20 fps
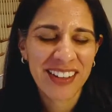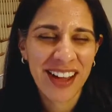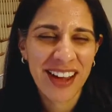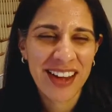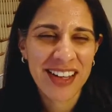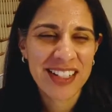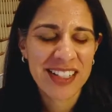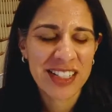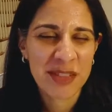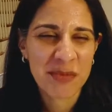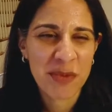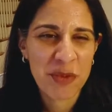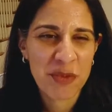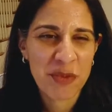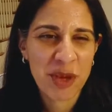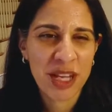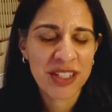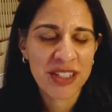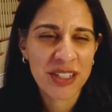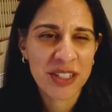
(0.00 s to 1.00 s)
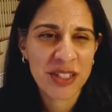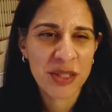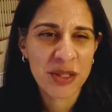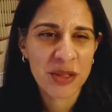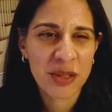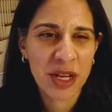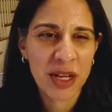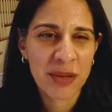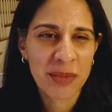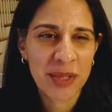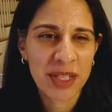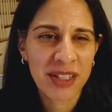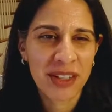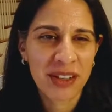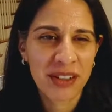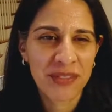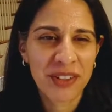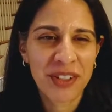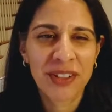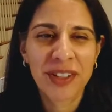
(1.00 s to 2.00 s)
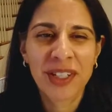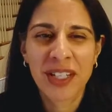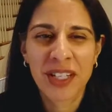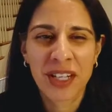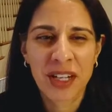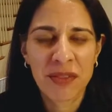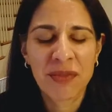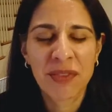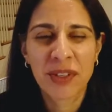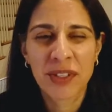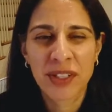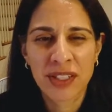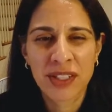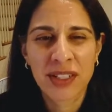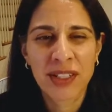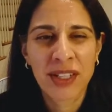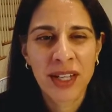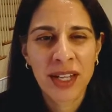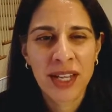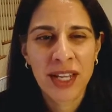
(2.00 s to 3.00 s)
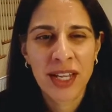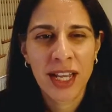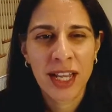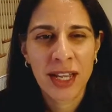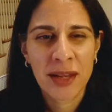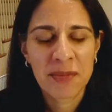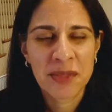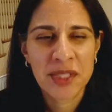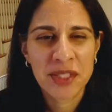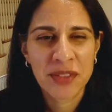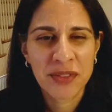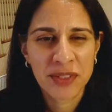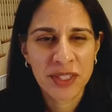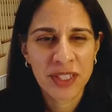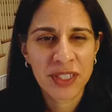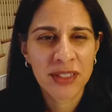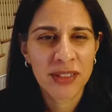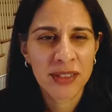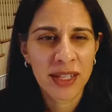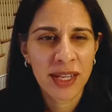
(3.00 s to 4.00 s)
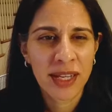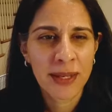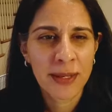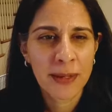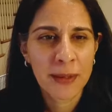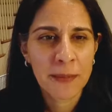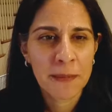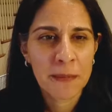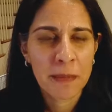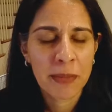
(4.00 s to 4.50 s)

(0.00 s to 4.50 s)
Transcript: honestly, my patients who come in are very comforted um, to feel like,